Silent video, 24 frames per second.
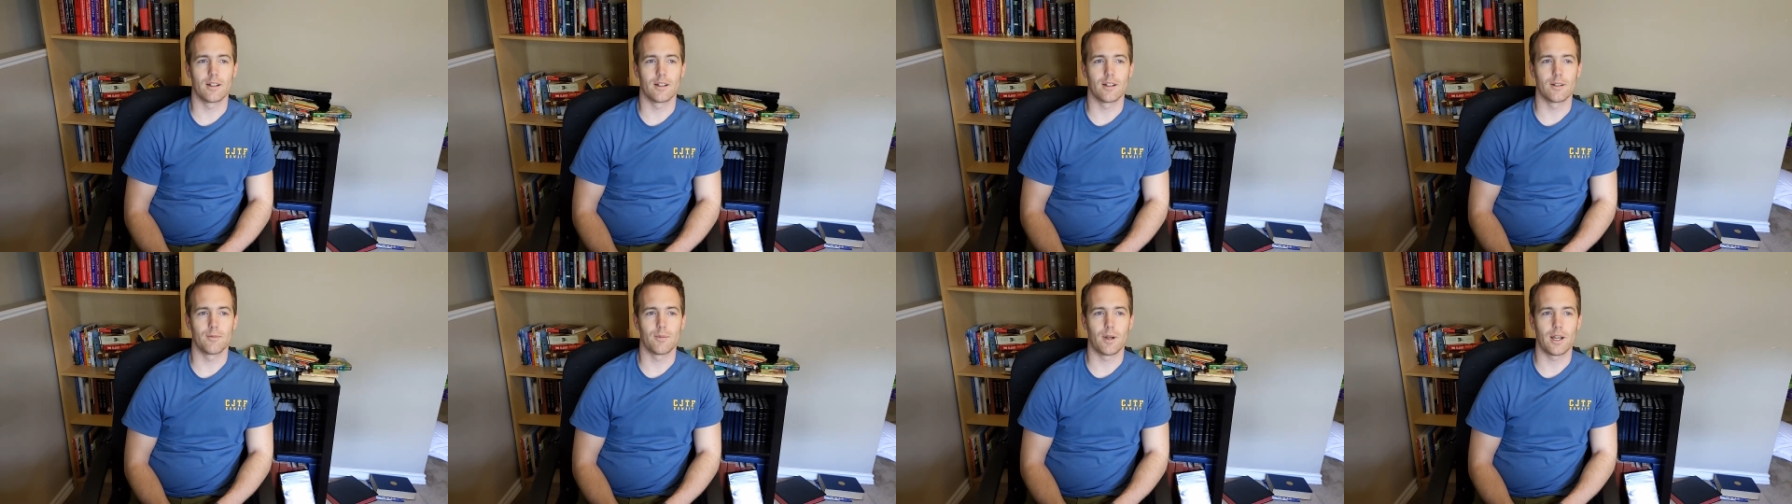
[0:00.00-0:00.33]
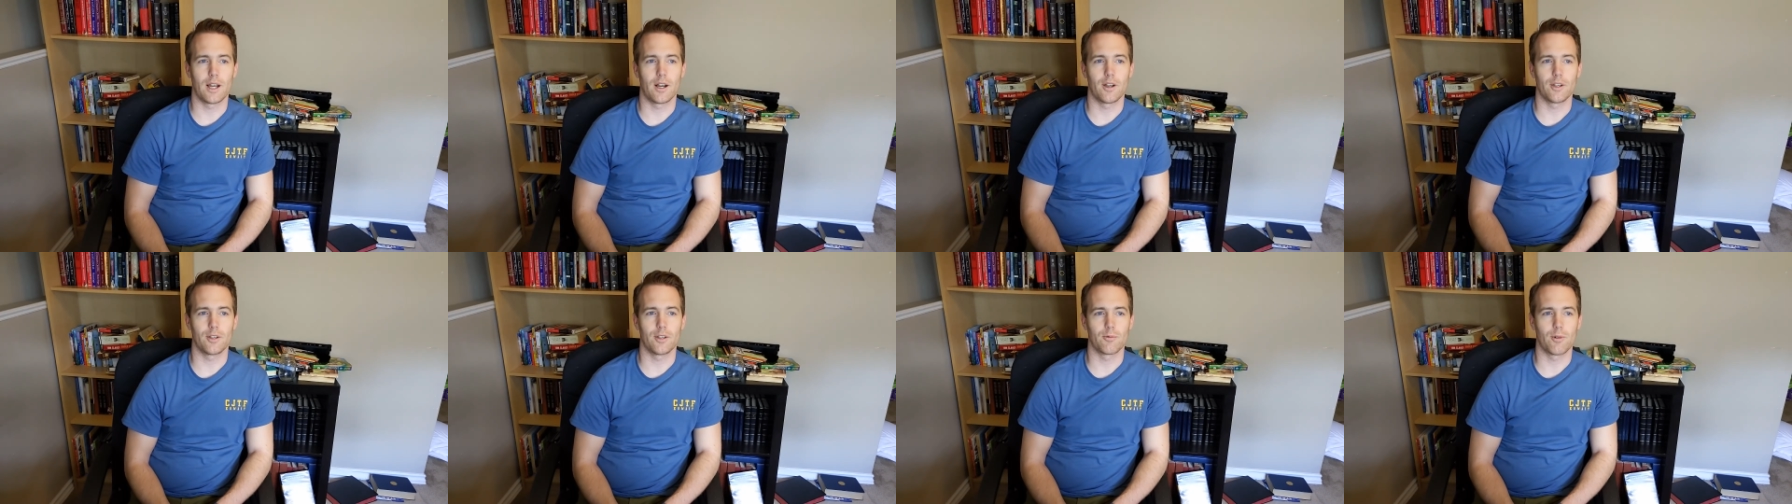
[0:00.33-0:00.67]
by
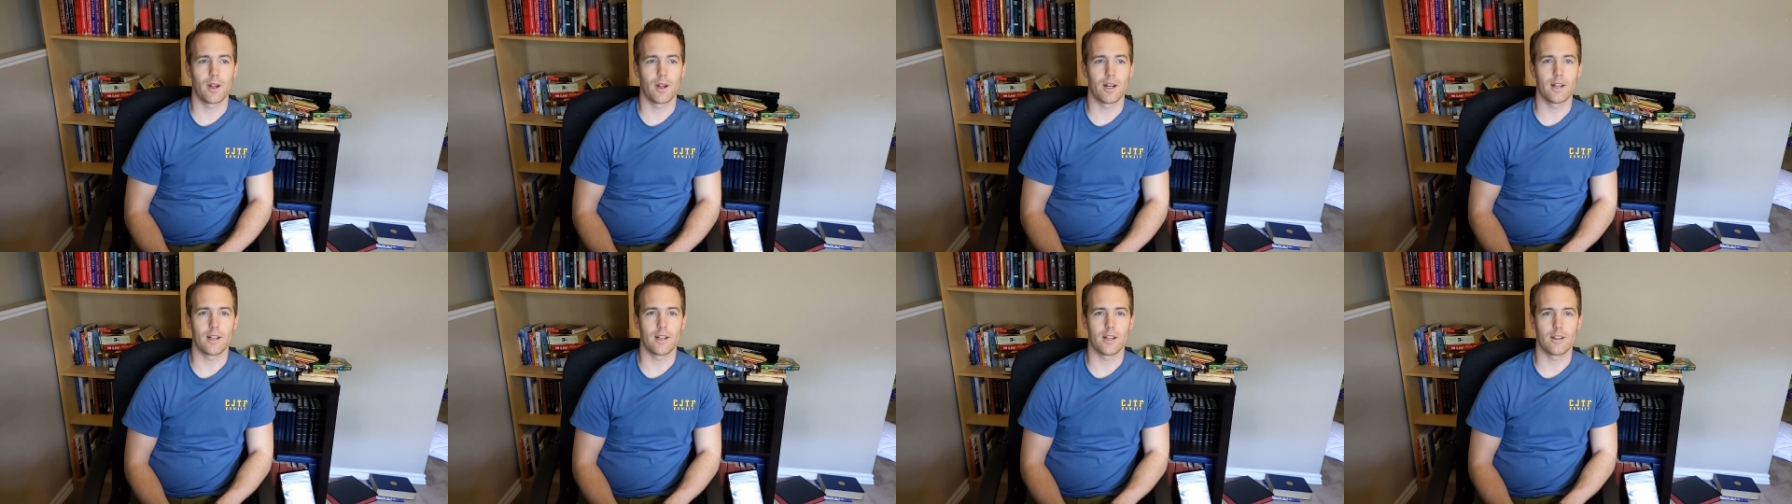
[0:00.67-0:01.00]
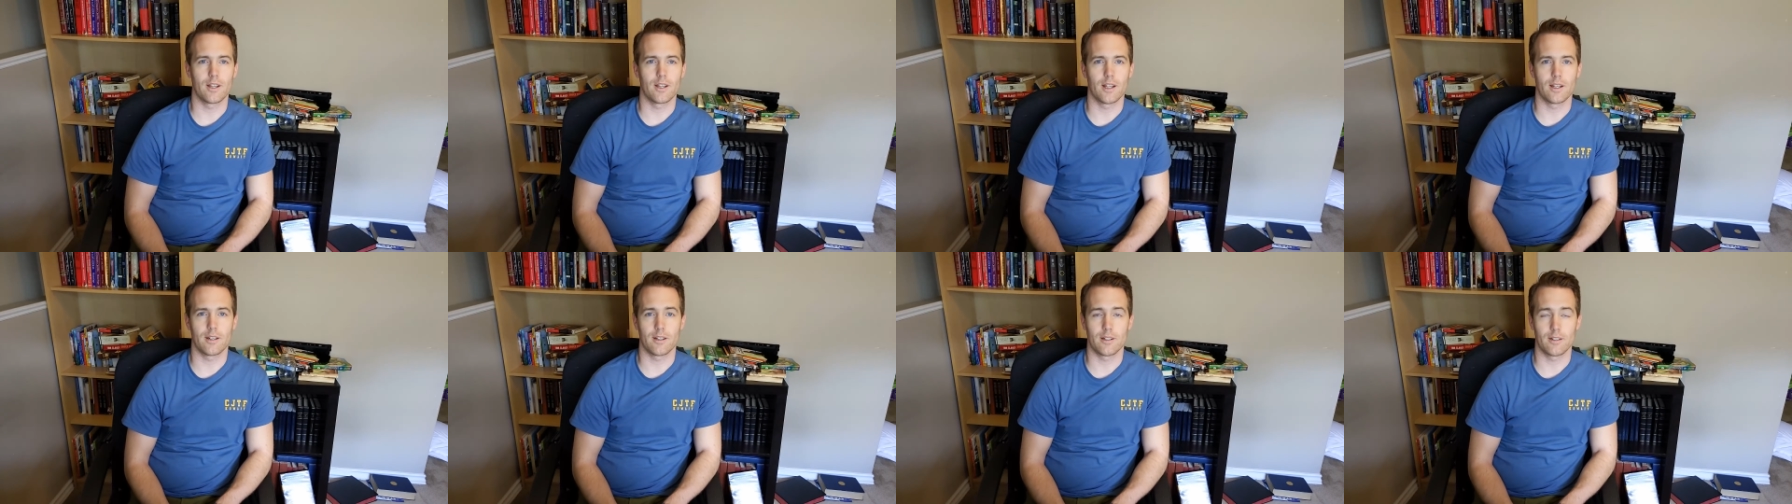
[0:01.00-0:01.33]
how you write it
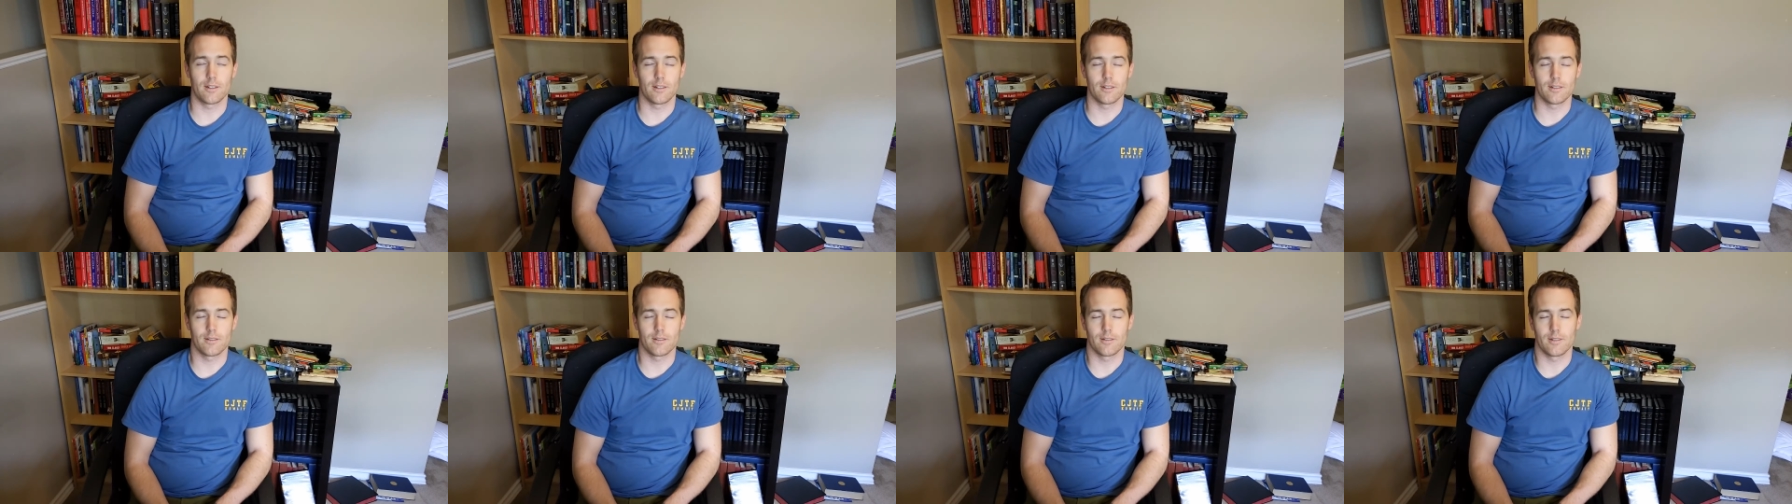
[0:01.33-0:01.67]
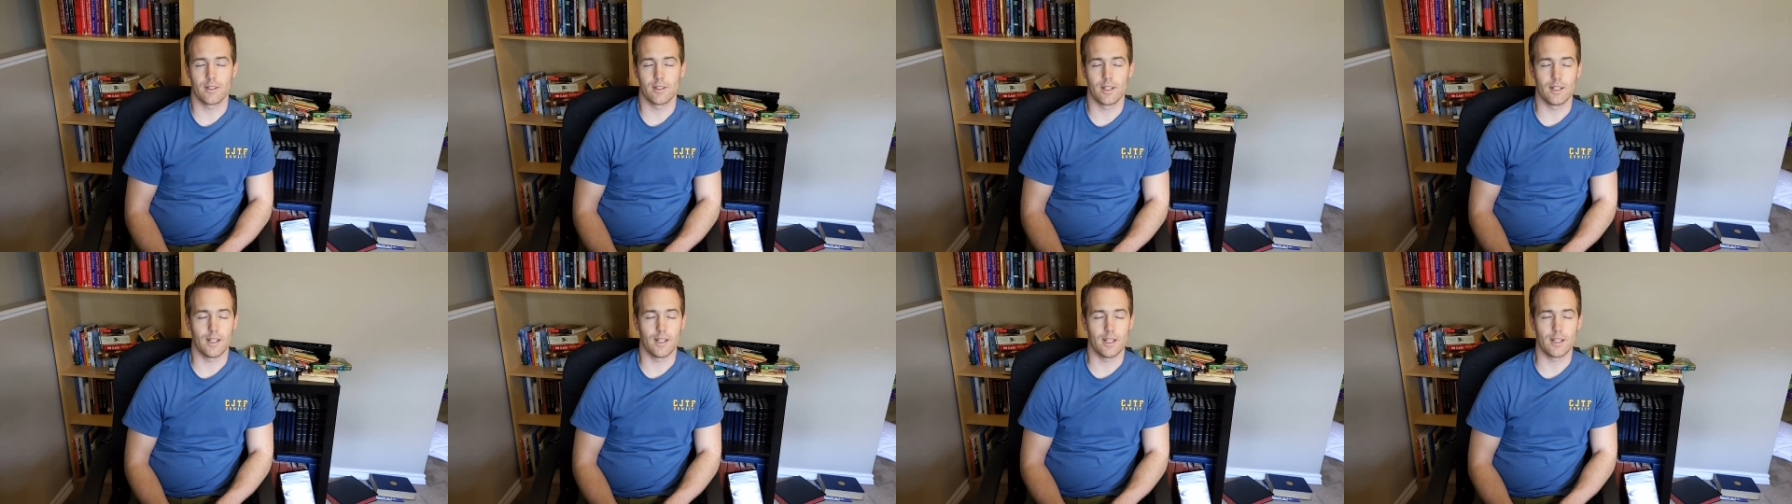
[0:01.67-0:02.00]

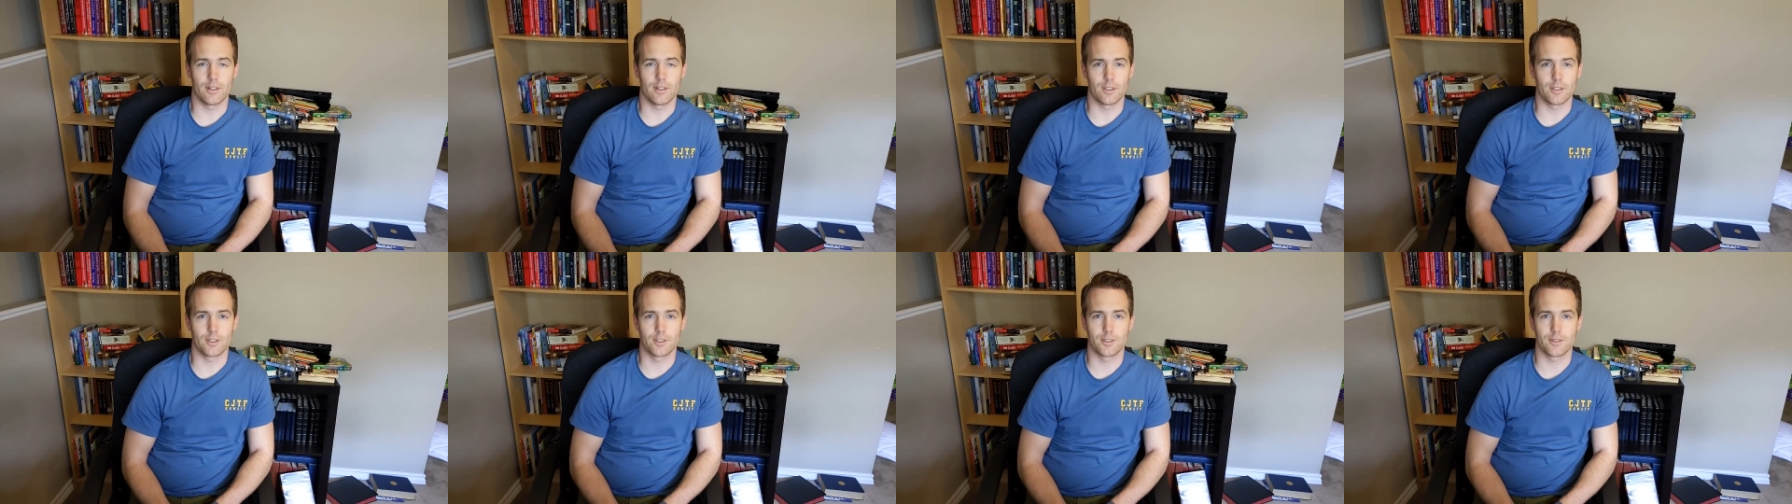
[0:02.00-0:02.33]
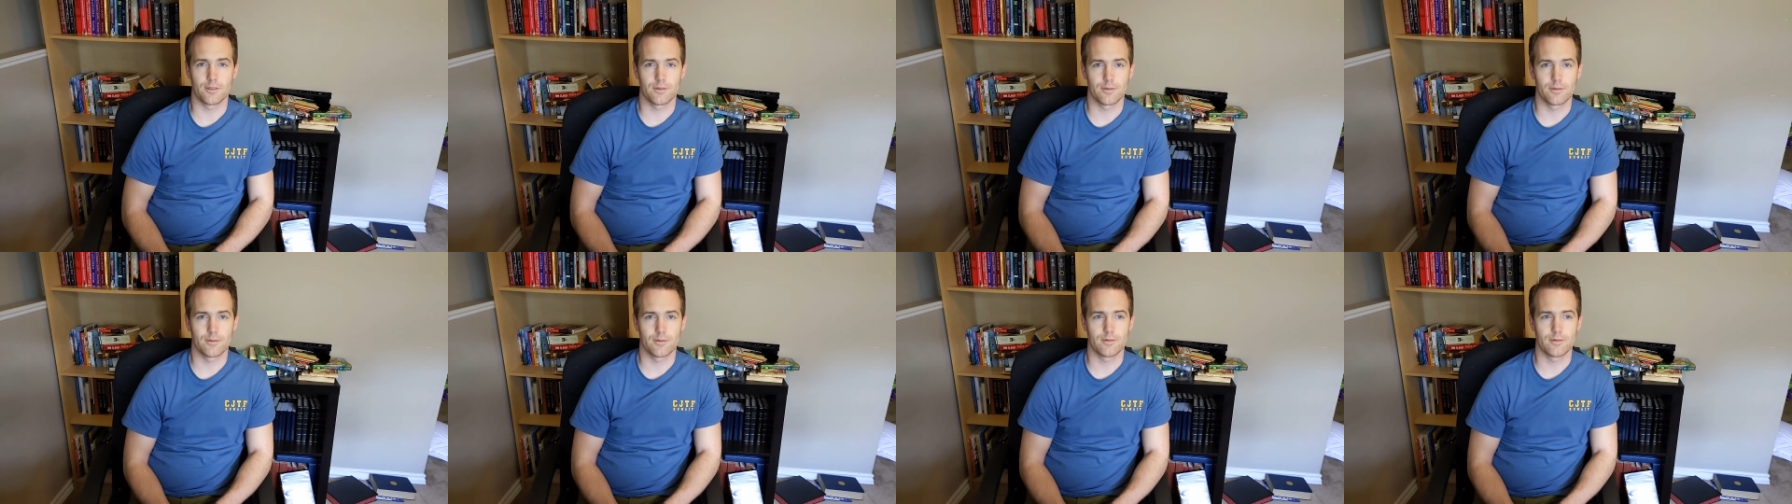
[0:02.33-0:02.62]
in English.